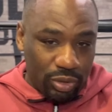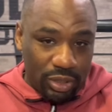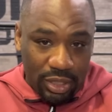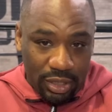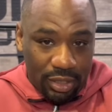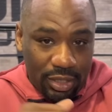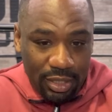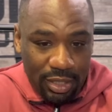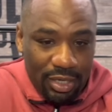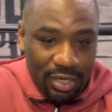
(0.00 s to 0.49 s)

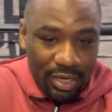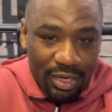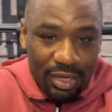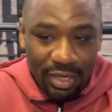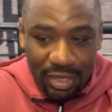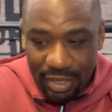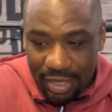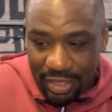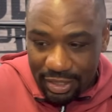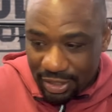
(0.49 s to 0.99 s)
and
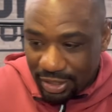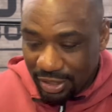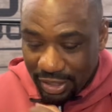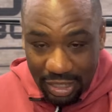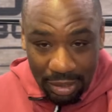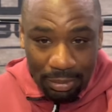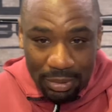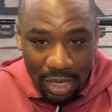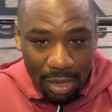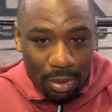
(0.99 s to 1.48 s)
just
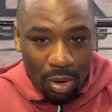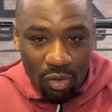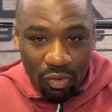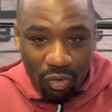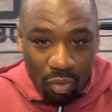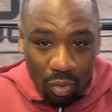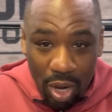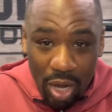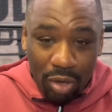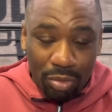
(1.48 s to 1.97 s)
keep coming,
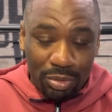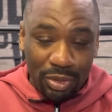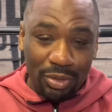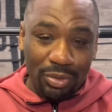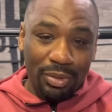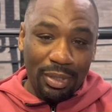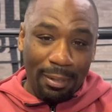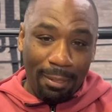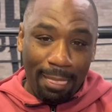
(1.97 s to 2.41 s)
overwhelms you.